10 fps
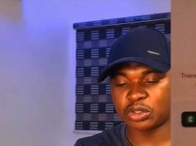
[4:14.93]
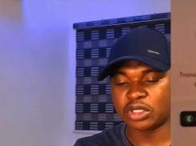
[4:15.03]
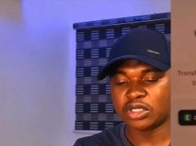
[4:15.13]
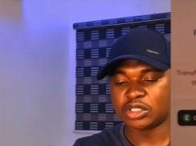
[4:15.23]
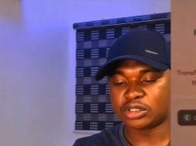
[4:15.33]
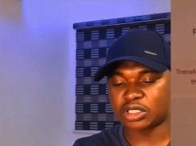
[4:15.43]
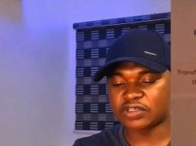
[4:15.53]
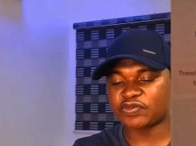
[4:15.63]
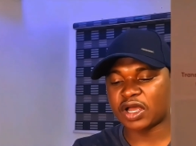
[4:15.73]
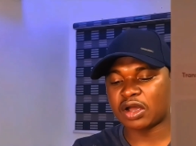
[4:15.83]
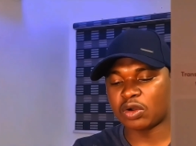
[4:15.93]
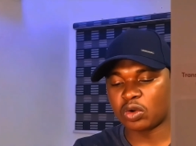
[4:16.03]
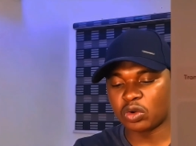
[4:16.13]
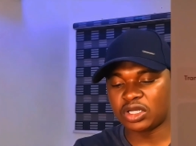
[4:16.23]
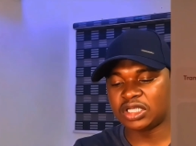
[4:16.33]
All right,
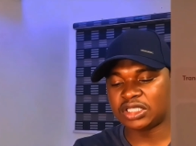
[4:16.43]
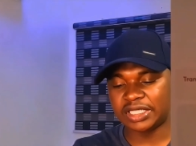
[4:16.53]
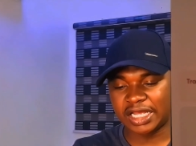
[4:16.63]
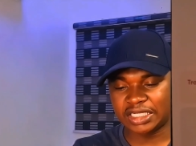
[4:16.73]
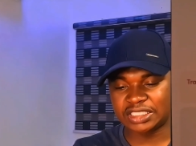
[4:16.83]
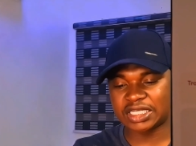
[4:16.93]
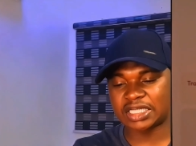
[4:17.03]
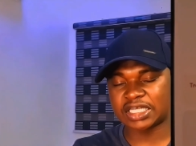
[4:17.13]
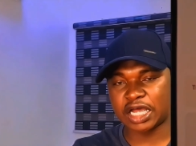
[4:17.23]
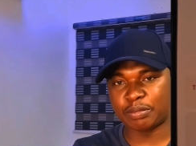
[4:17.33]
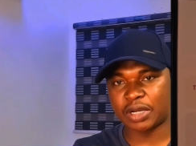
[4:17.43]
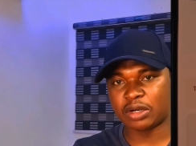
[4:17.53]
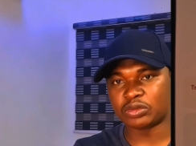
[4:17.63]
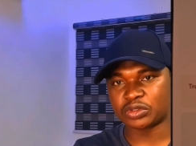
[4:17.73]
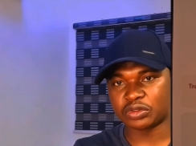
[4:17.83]
so then I'll go into my bank
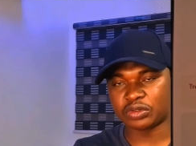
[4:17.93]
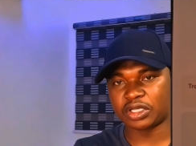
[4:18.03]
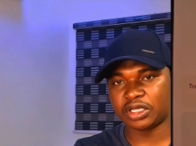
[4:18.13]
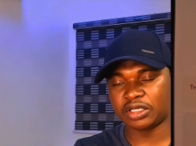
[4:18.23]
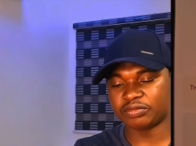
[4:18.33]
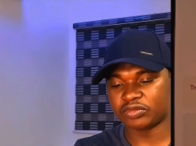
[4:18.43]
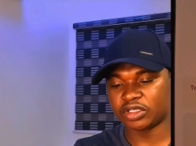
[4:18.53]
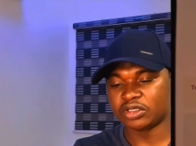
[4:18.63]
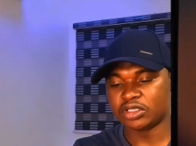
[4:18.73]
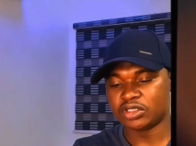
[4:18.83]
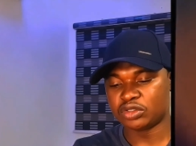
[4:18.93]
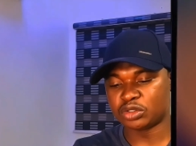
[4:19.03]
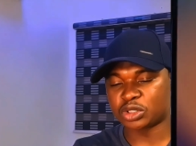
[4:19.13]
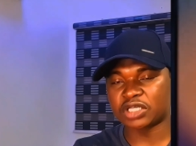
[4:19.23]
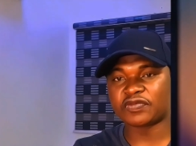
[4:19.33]
app and transfer
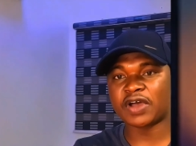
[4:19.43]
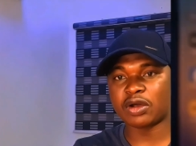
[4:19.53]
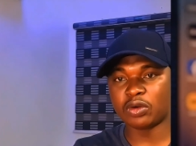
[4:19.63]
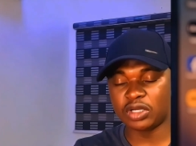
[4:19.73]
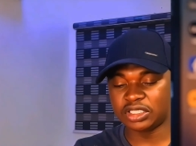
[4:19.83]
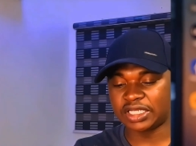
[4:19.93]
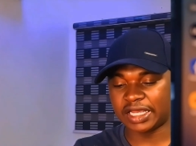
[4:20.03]
25,000 naira.